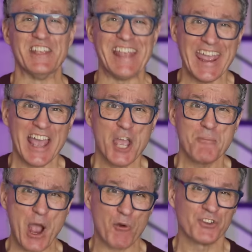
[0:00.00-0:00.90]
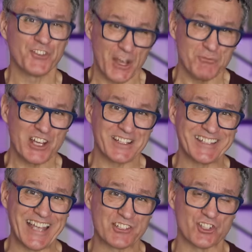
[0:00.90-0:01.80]
The AI-powered subject
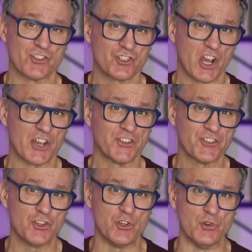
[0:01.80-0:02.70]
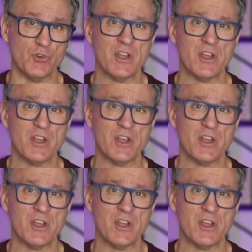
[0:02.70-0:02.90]
detection shines too.